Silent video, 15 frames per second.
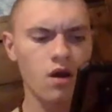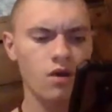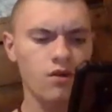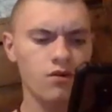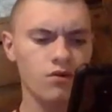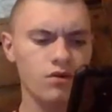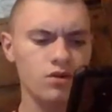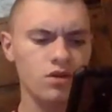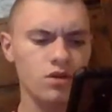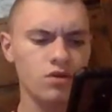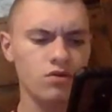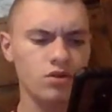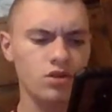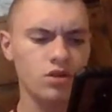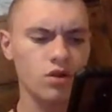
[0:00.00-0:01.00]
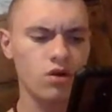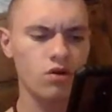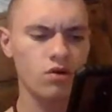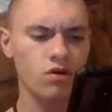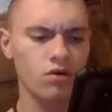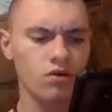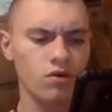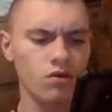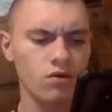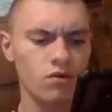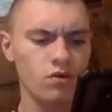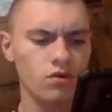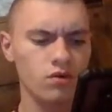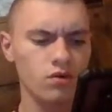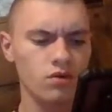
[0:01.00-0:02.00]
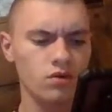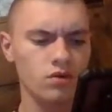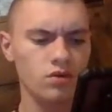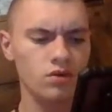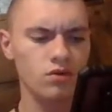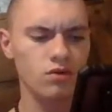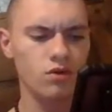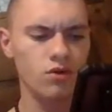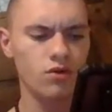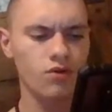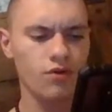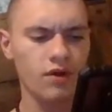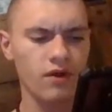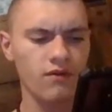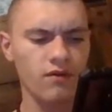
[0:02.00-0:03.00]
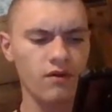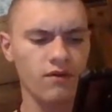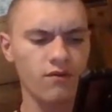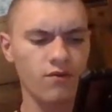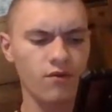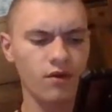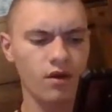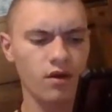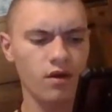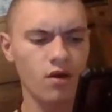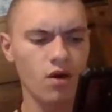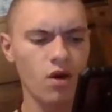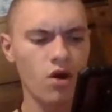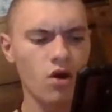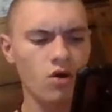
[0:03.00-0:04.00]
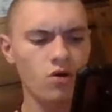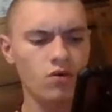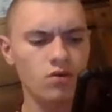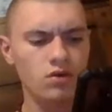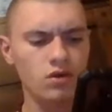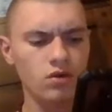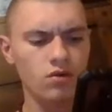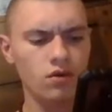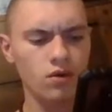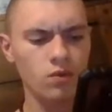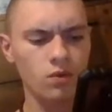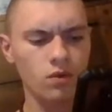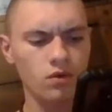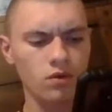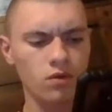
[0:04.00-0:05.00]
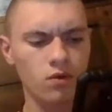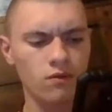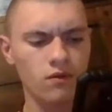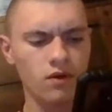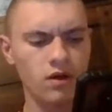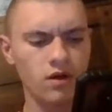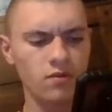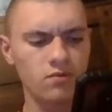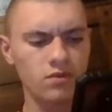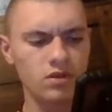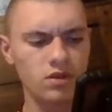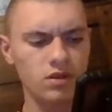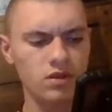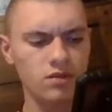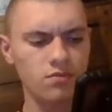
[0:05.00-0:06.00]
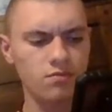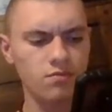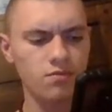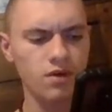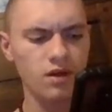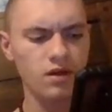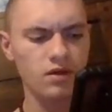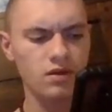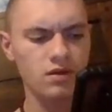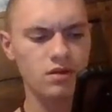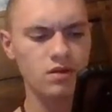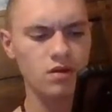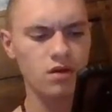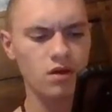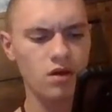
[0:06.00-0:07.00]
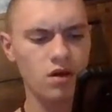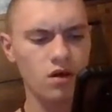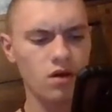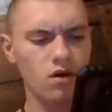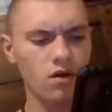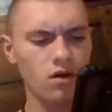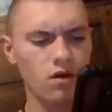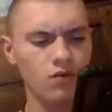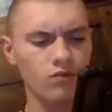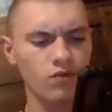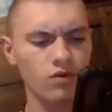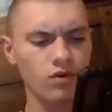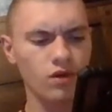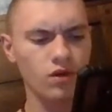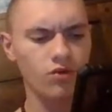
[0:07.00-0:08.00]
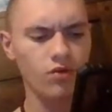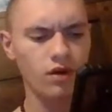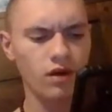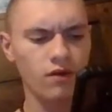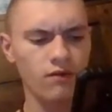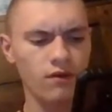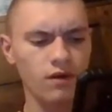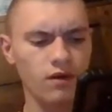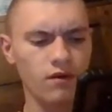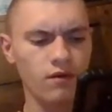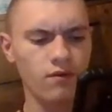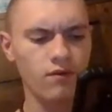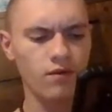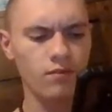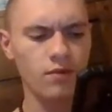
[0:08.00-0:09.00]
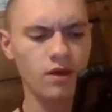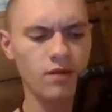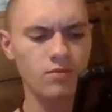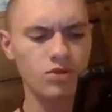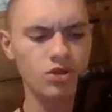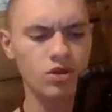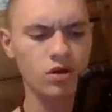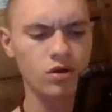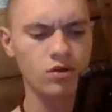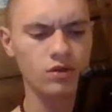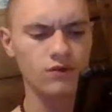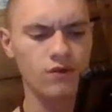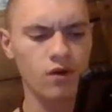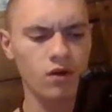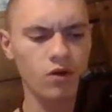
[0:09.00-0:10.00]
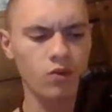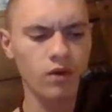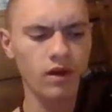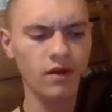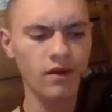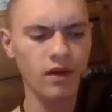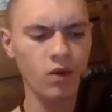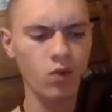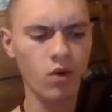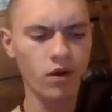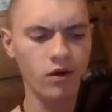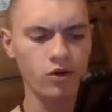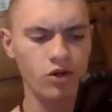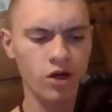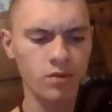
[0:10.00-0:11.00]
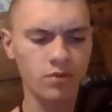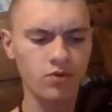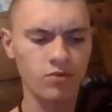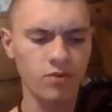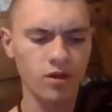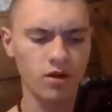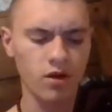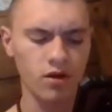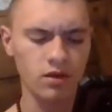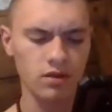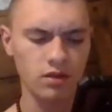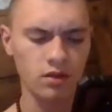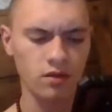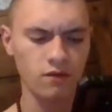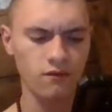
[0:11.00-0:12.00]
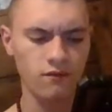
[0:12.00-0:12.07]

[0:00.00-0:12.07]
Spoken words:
There is no sorrow to the craving free. Whoso in the world overcomes this base unruling craving, from him sorrows fall away like water drops from a lotus leaf.